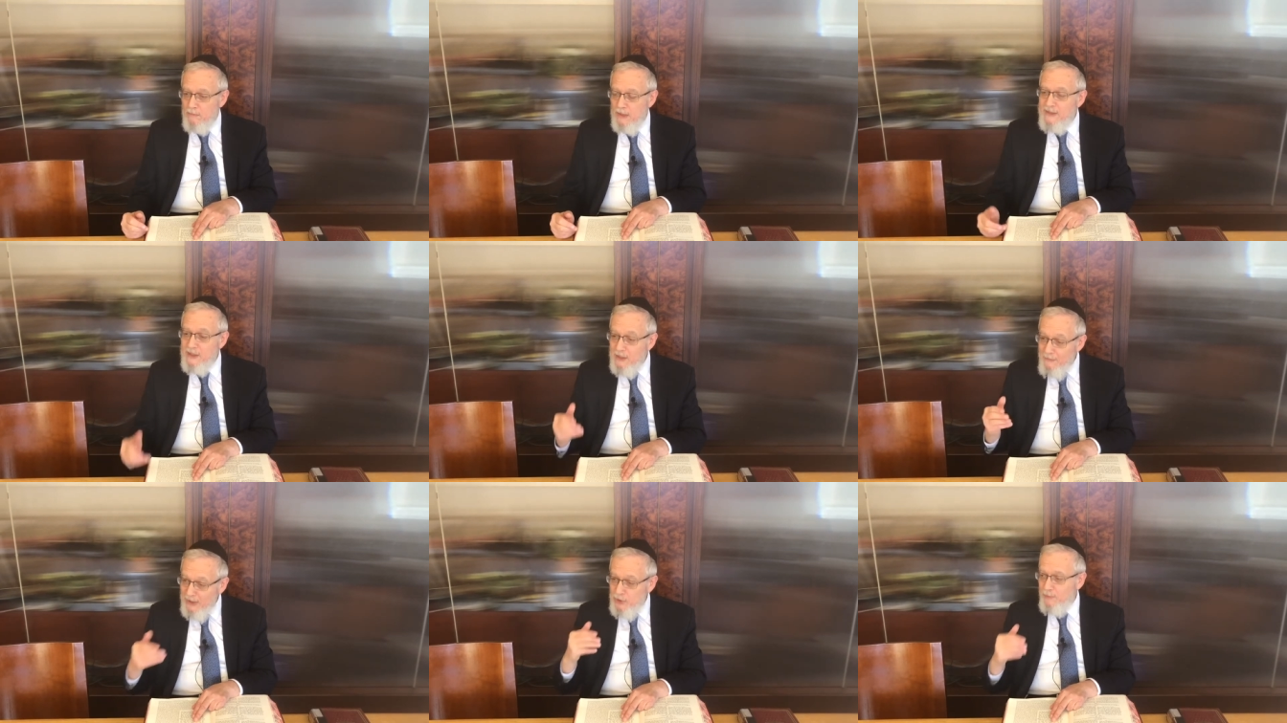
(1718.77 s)
It's a
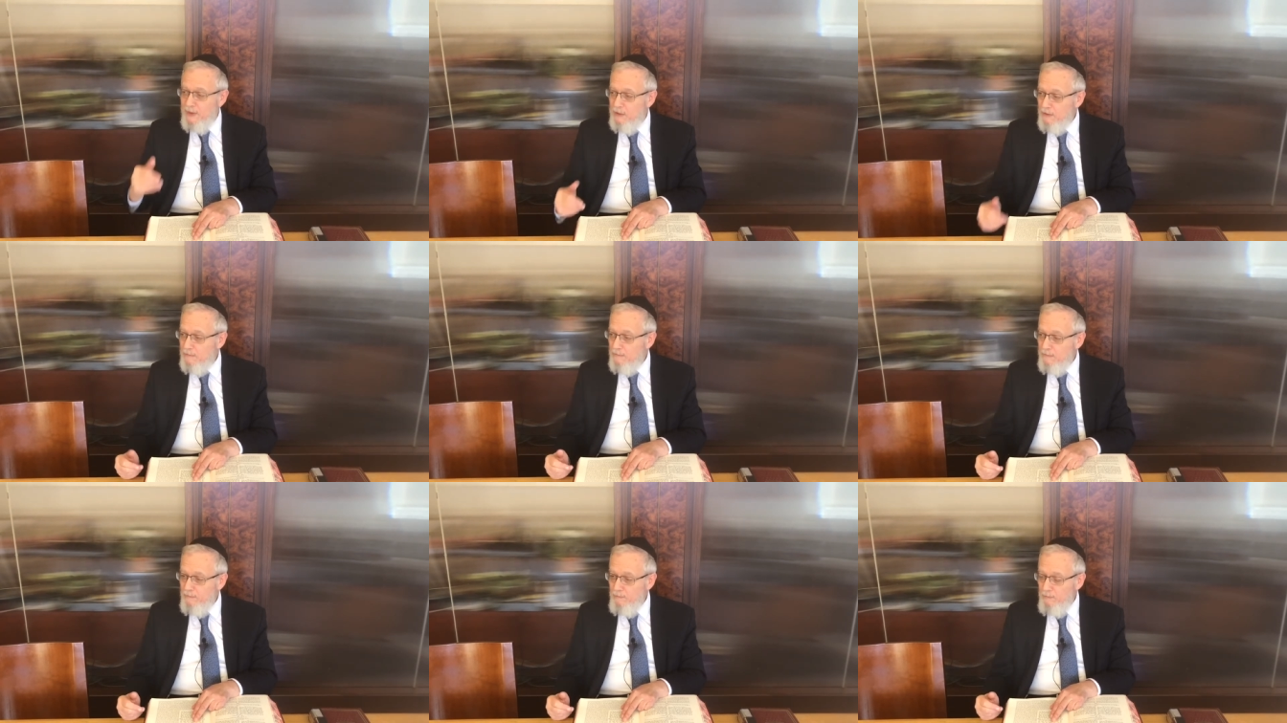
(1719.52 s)
diminishment.
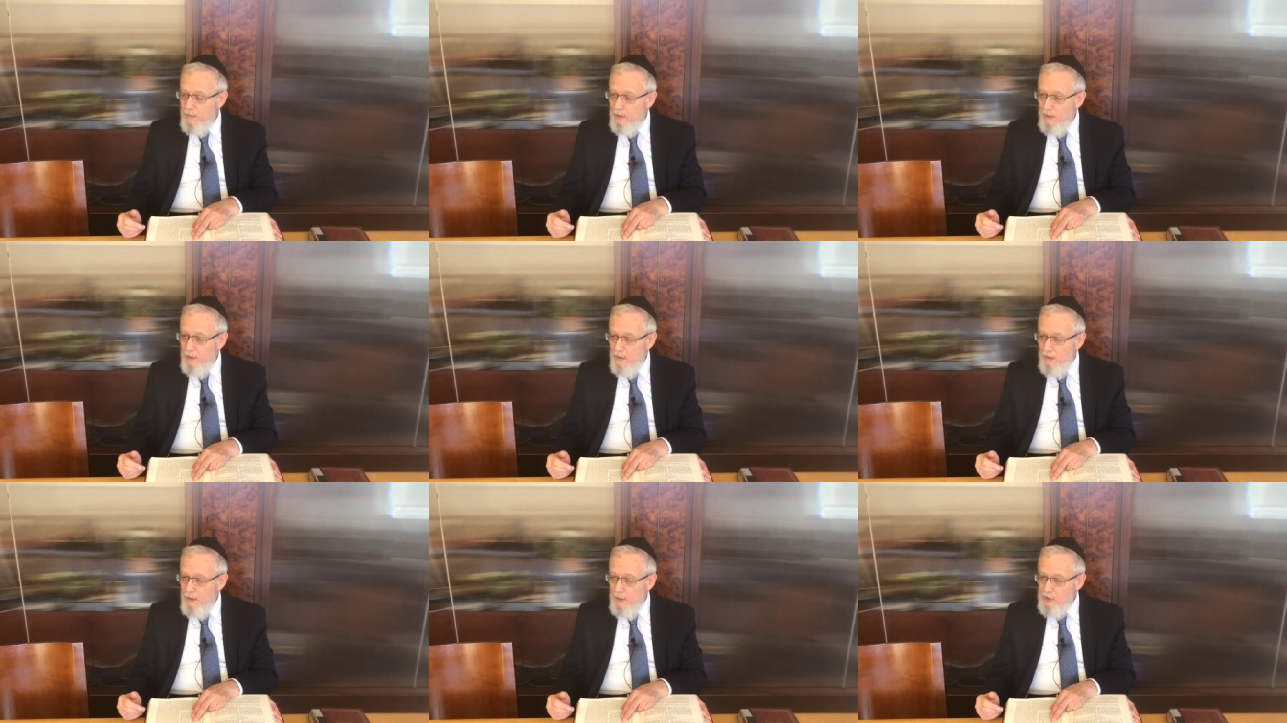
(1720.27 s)

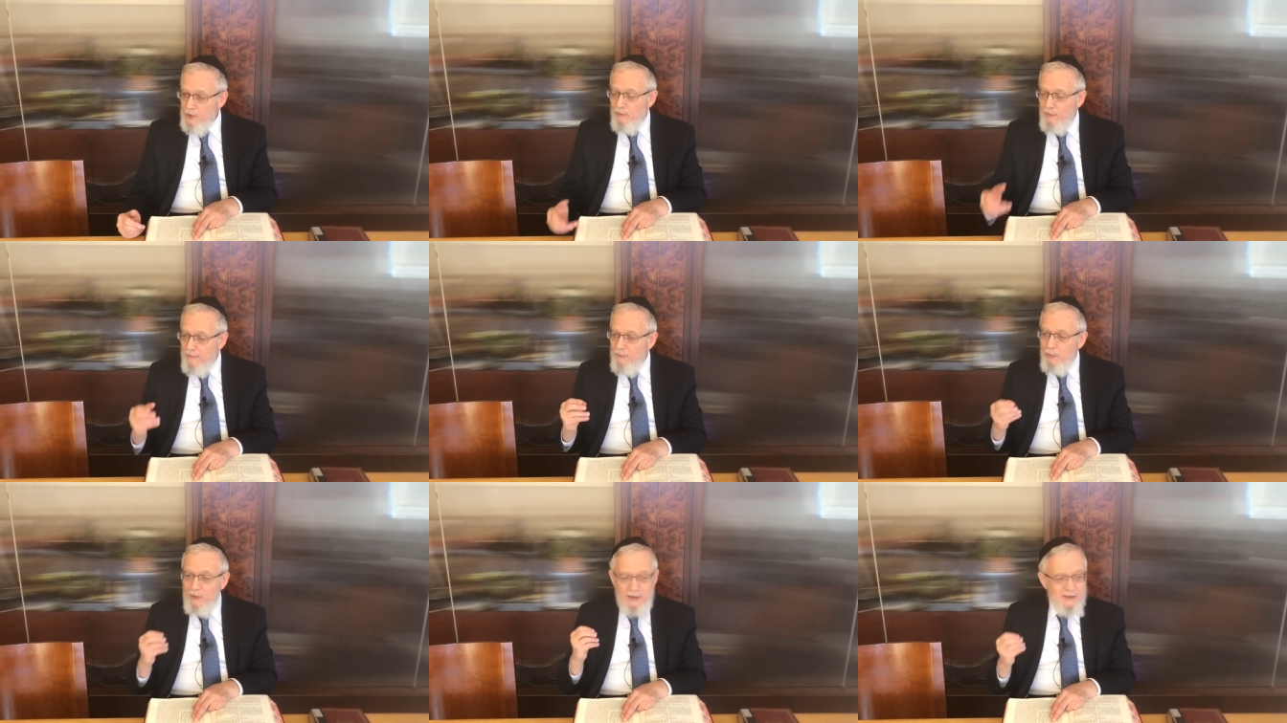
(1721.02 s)
So we have
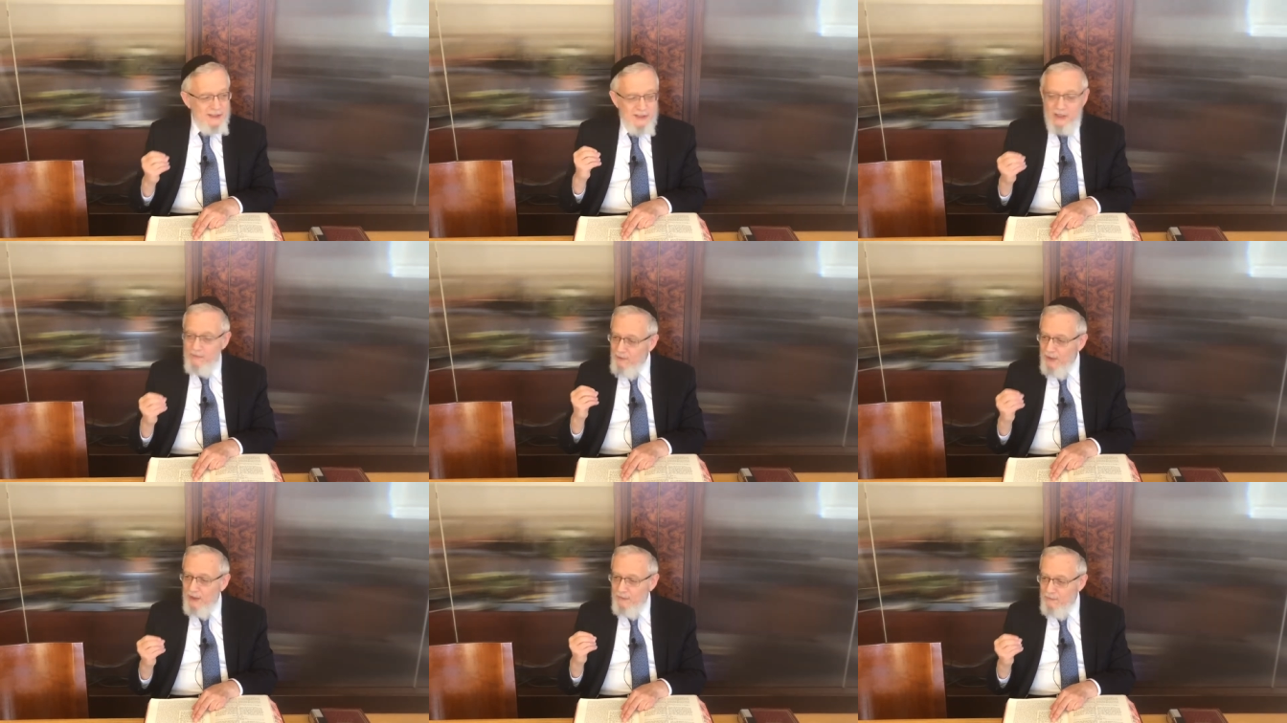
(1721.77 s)

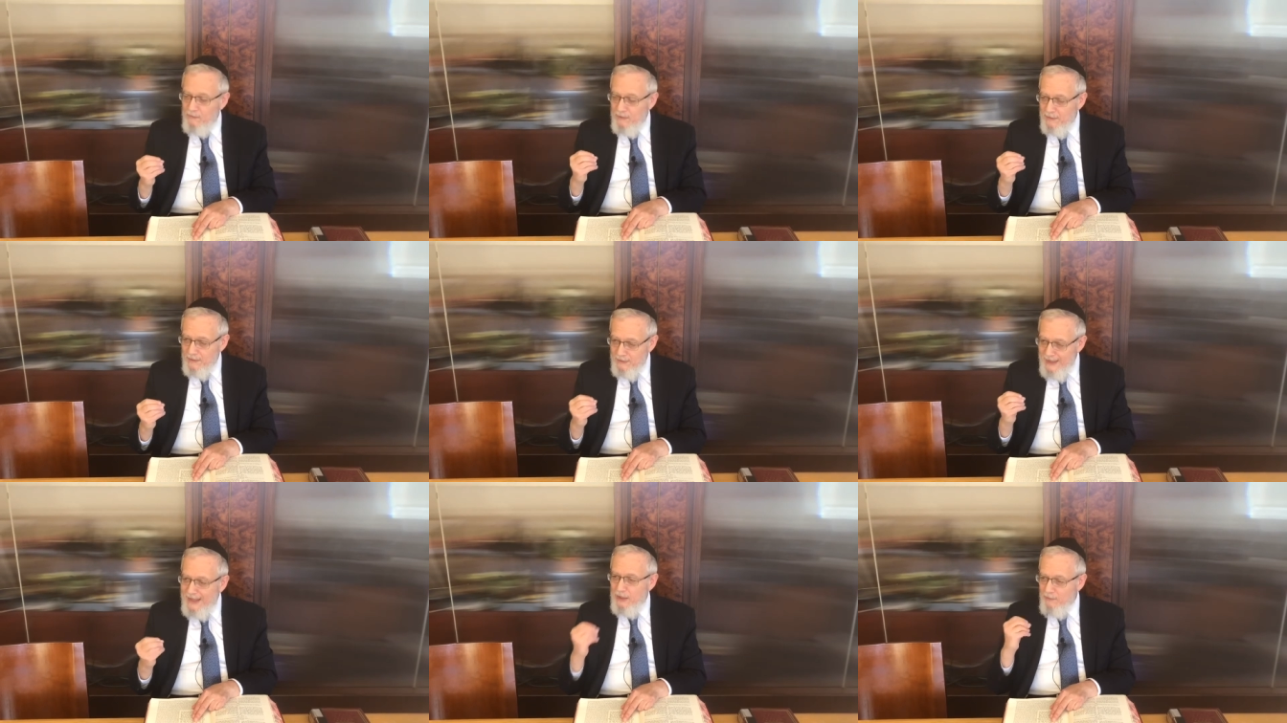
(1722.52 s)
365
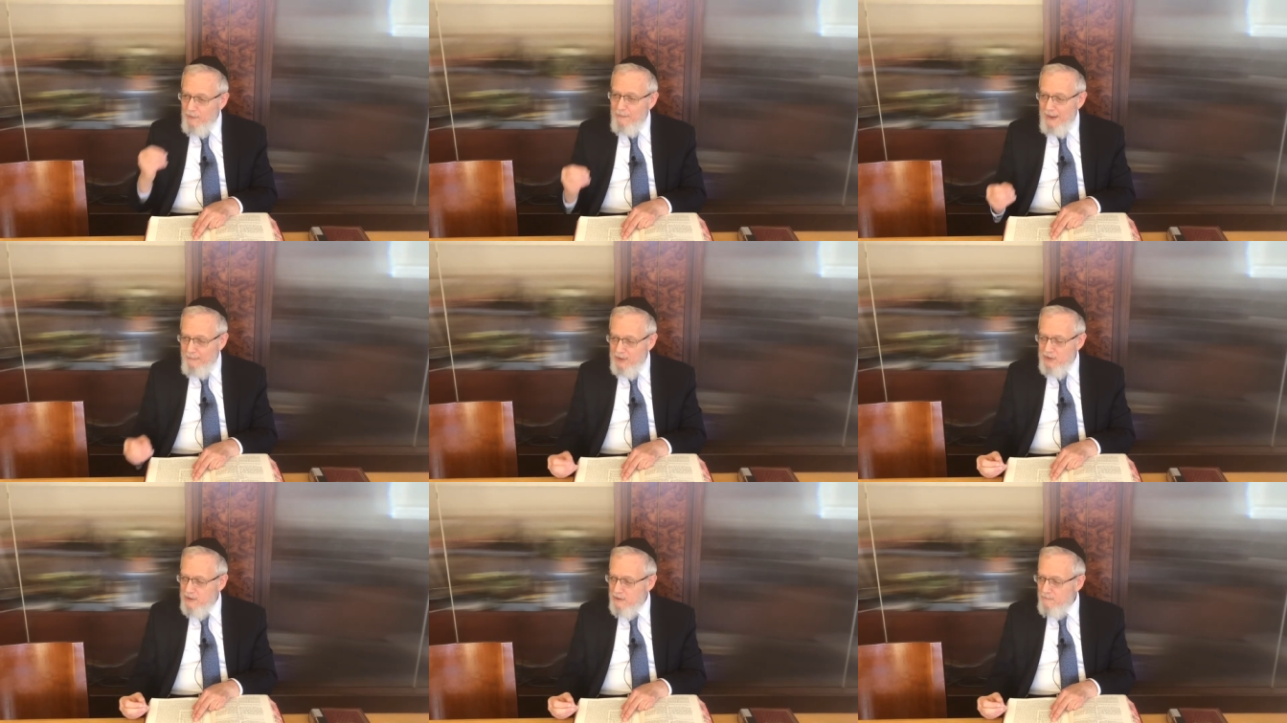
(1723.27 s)
negative
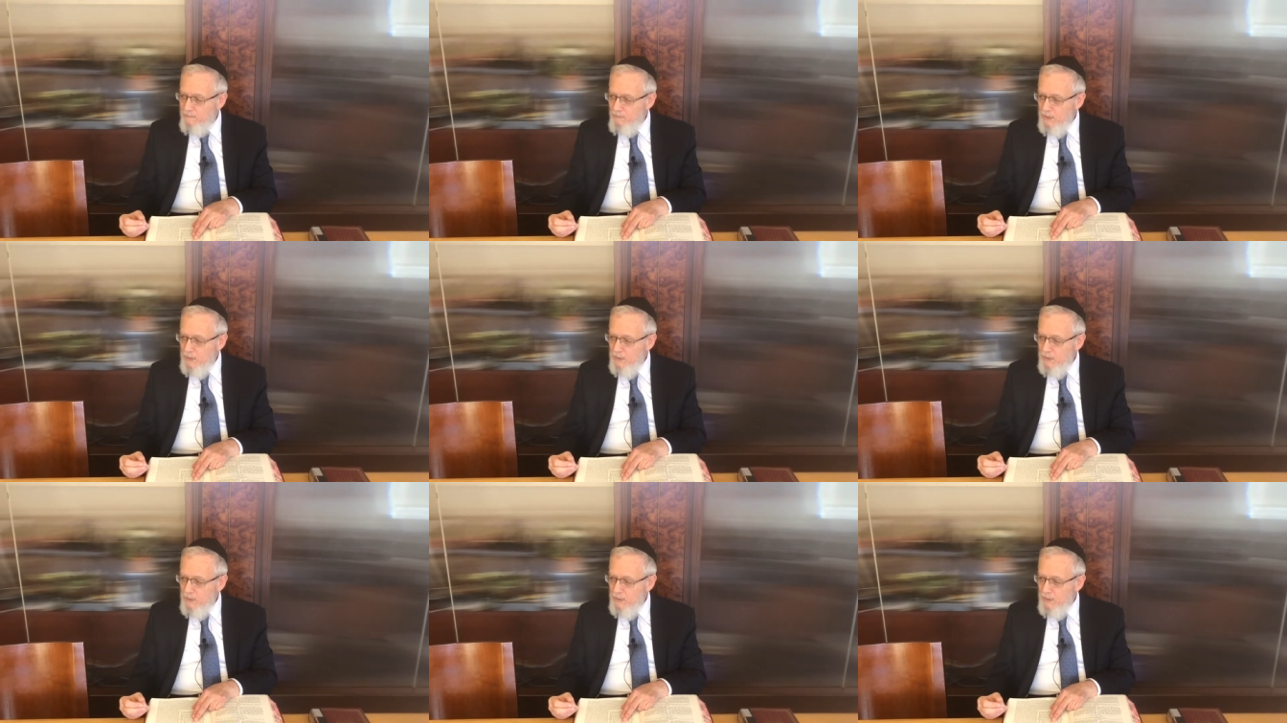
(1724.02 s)
commandments.